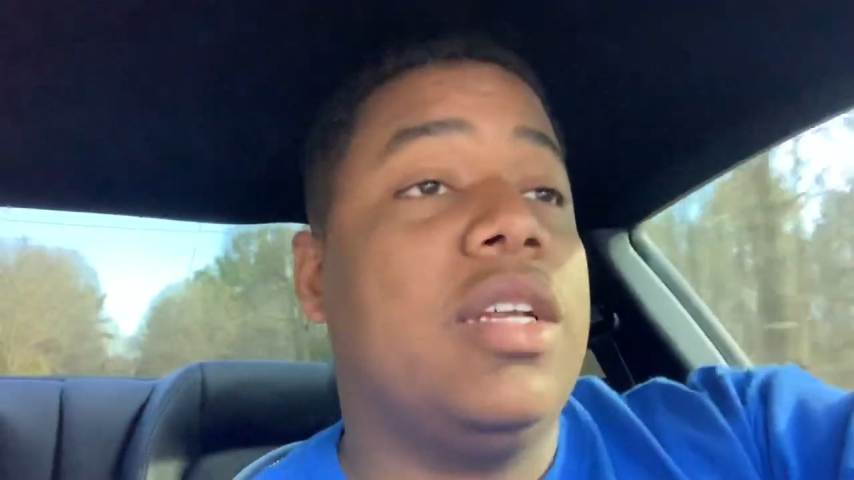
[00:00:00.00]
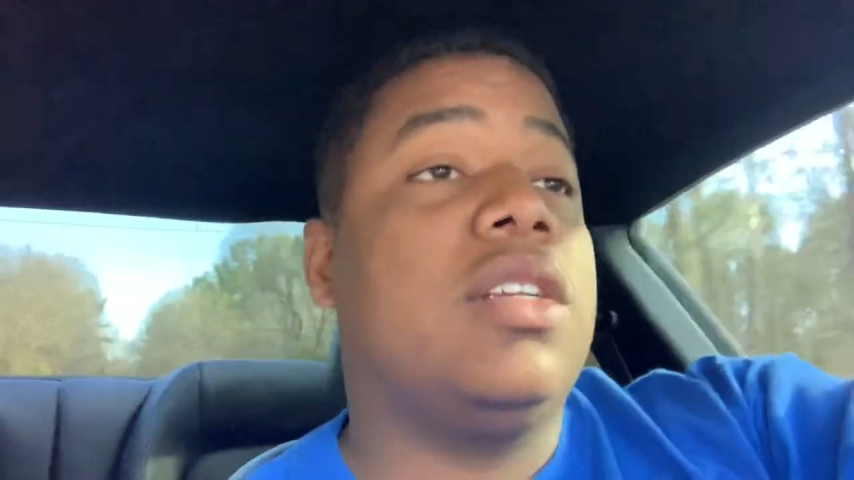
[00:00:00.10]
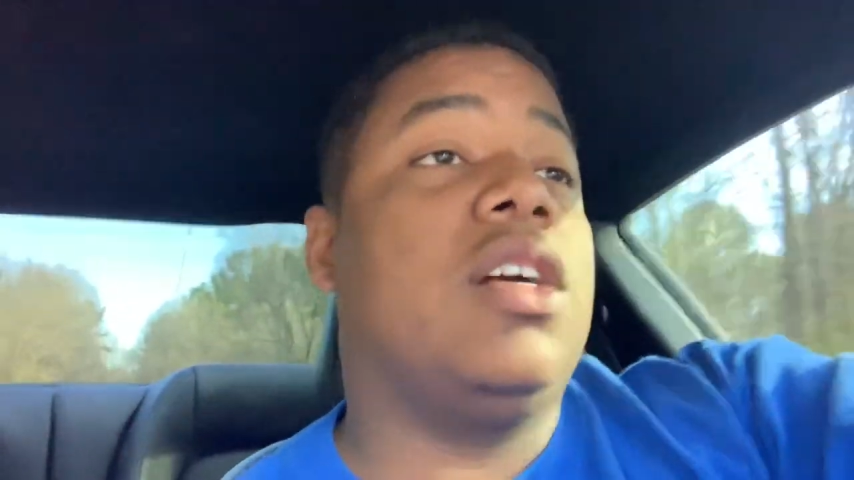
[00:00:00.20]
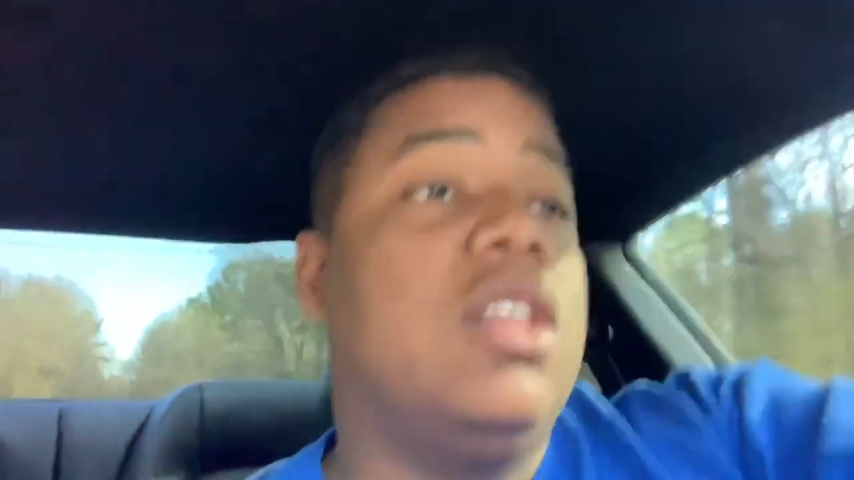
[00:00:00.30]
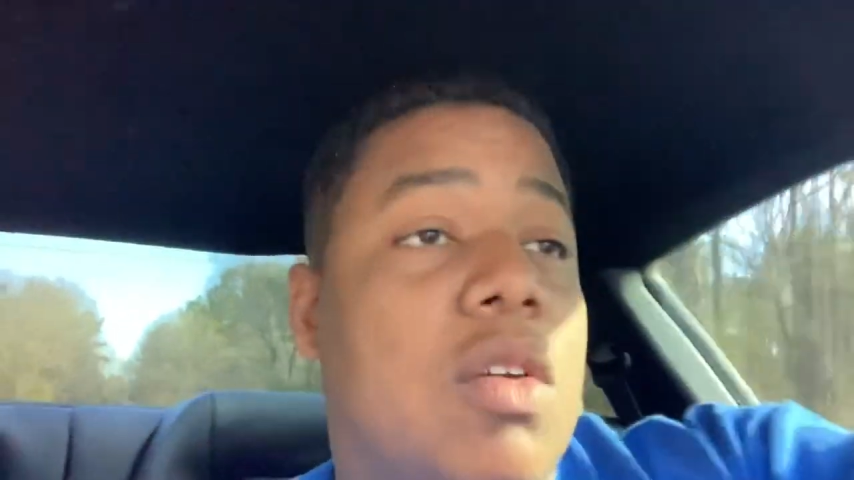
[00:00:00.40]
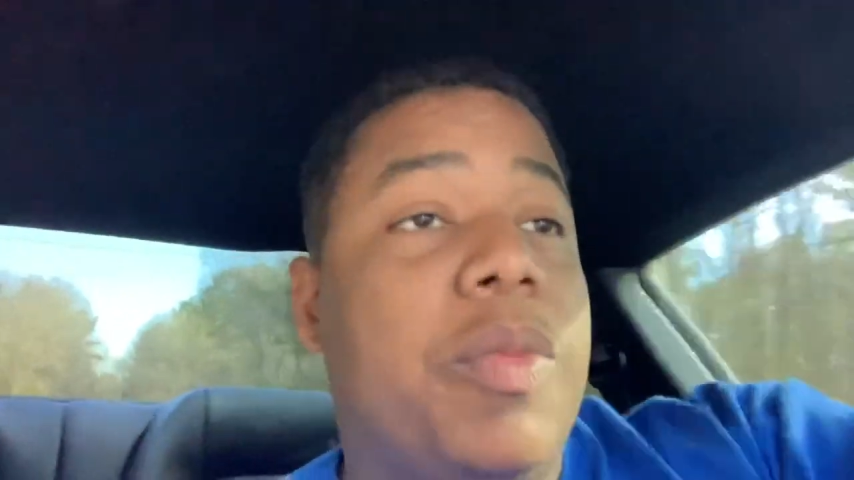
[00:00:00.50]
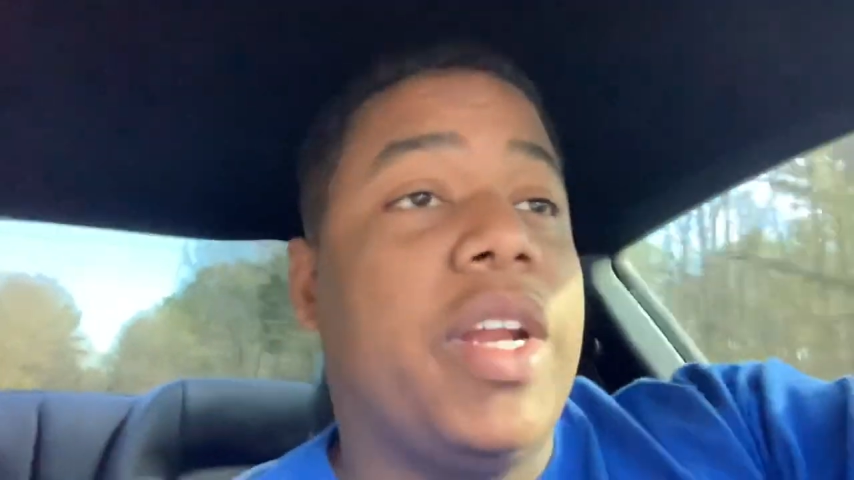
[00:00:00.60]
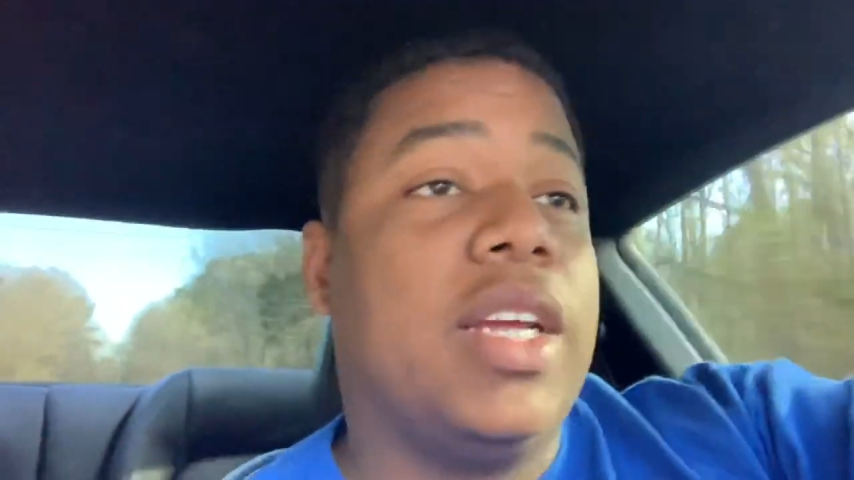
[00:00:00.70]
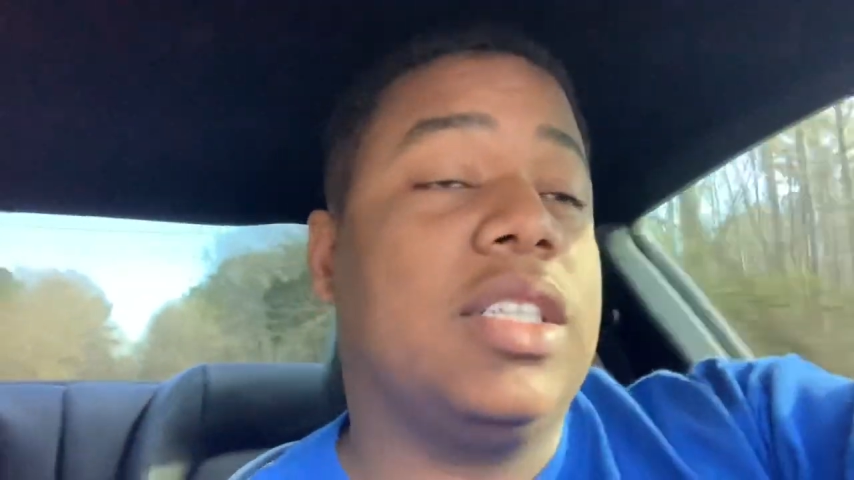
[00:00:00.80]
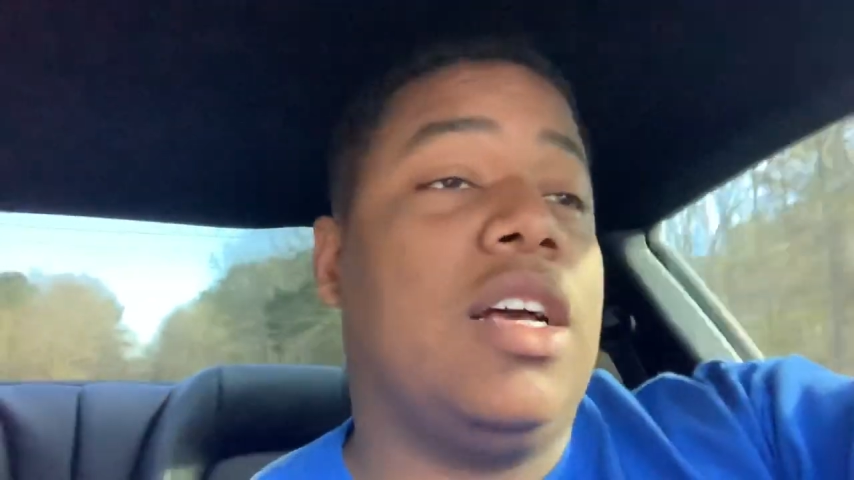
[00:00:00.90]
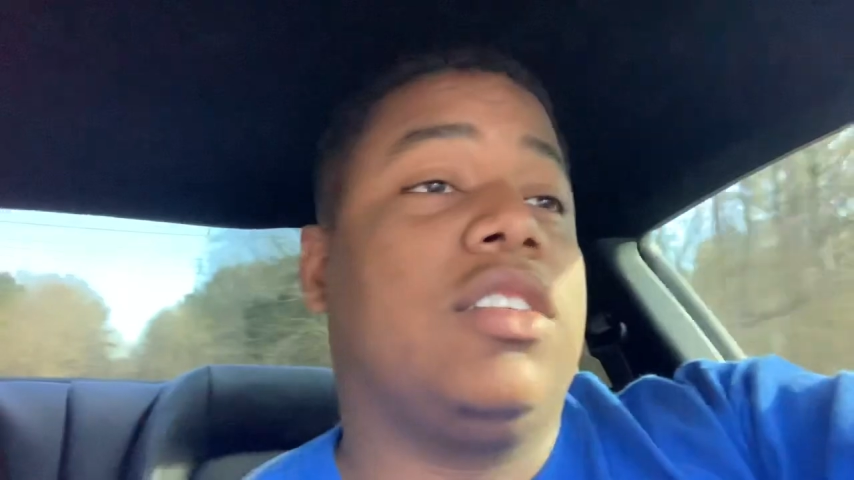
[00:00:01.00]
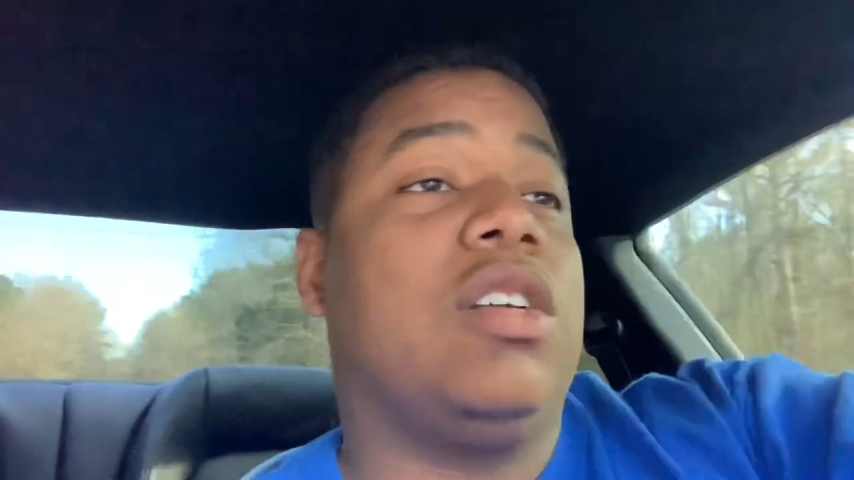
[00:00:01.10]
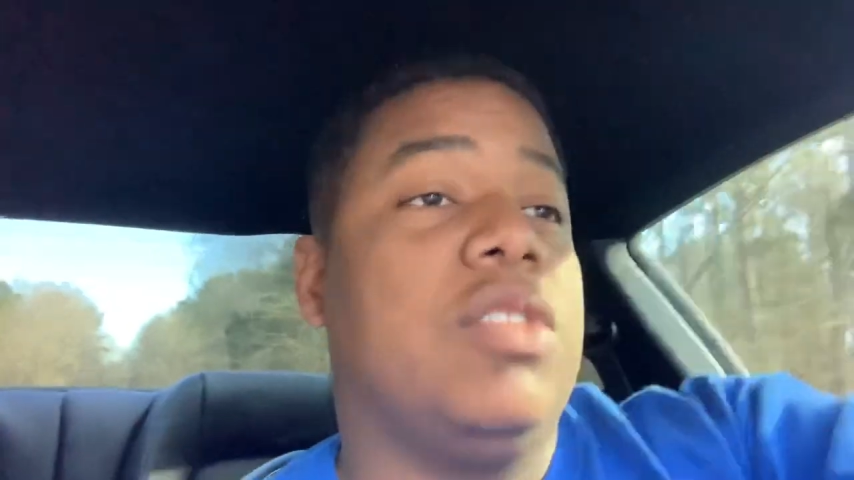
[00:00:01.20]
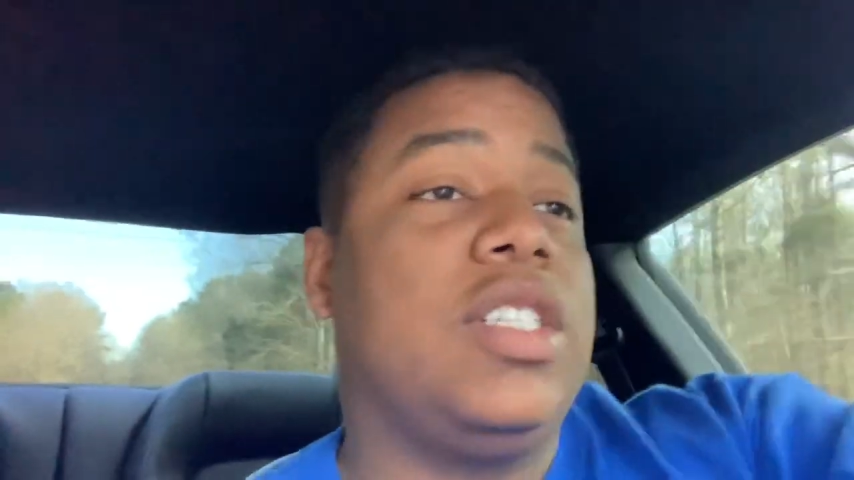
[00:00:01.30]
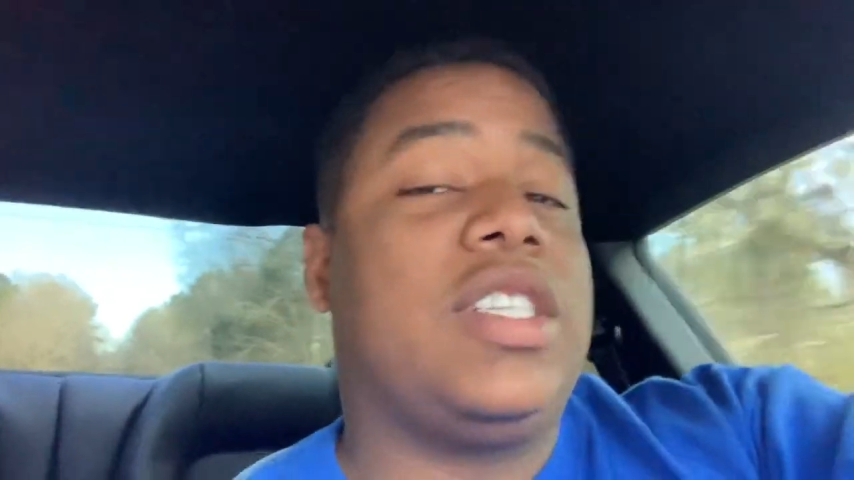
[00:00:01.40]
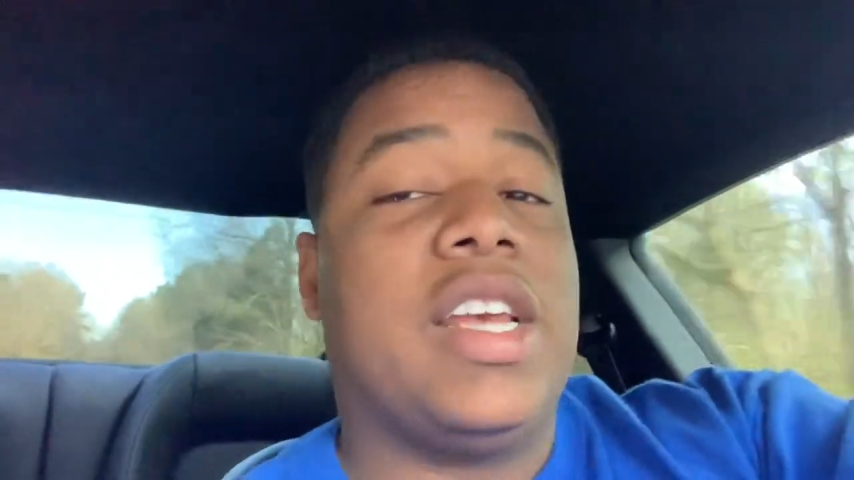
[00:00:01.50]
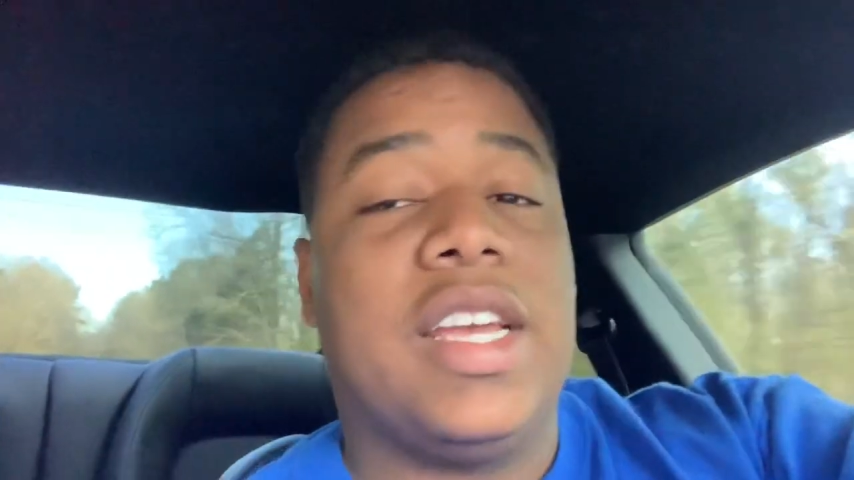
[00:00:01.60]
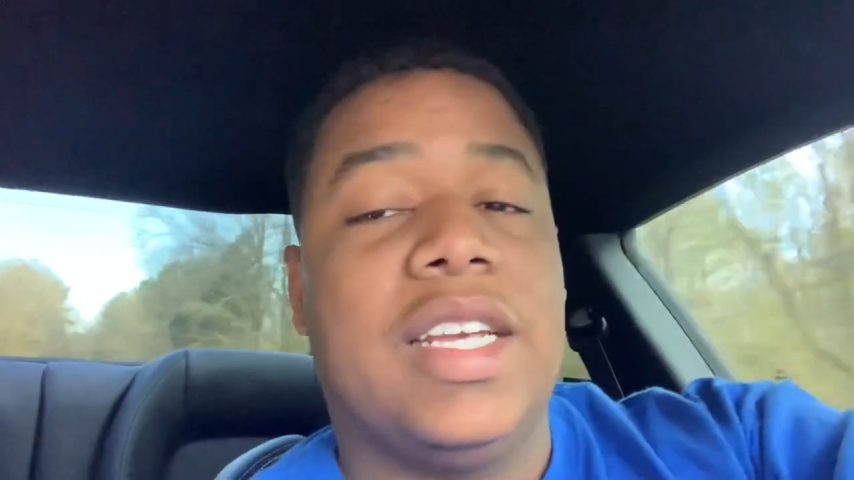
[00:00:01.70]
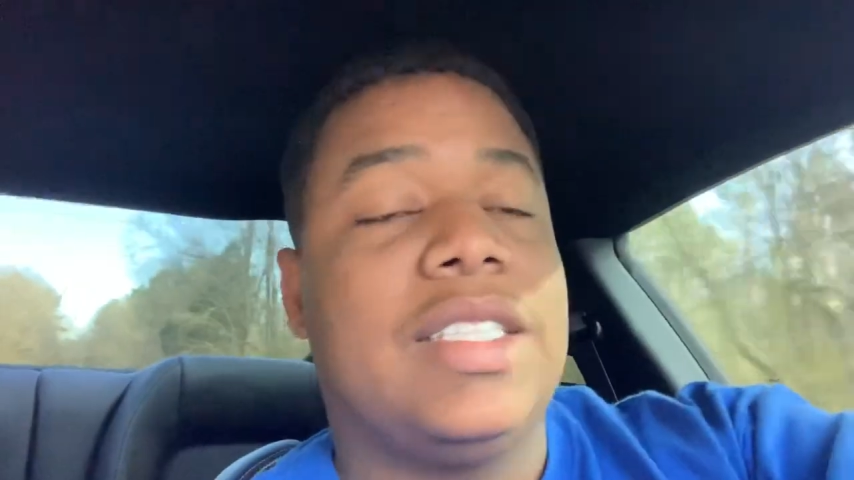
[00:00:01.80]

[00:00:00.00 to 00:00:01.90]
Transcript: a little bit of exhaust on this thing.